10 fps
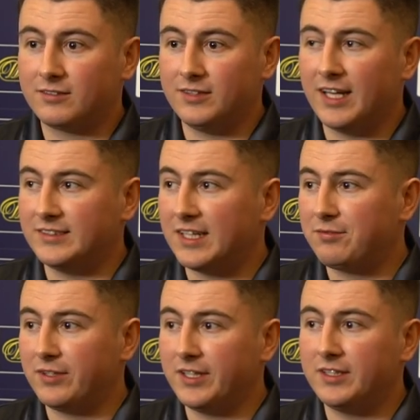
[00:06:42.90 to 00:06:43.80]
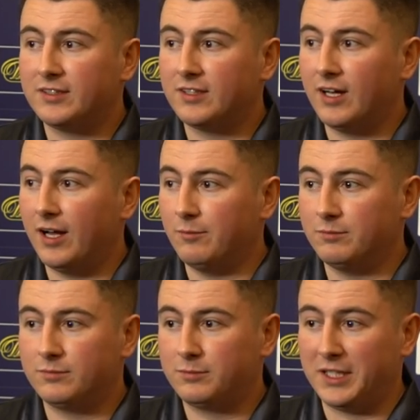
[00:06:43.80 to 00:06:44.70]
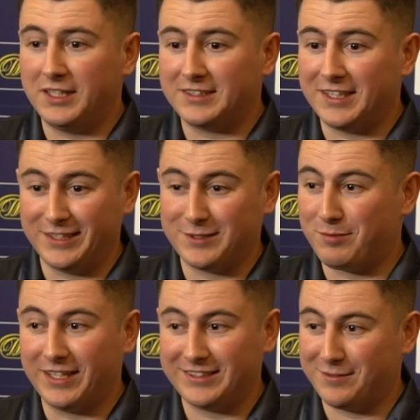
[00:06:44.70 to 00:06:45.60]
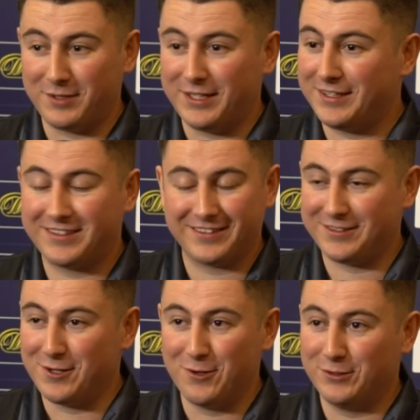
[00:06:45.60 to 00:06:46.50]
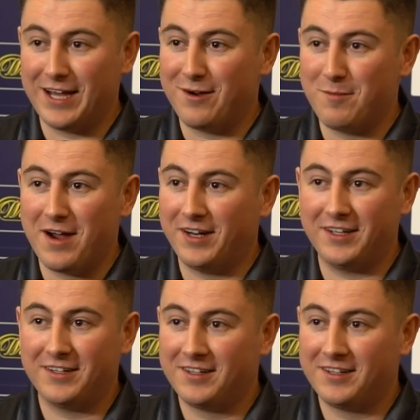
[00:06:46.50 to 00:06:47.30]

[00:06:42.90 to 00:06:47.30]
Yeah, definitely. PDC is the place to be, no doubt about it.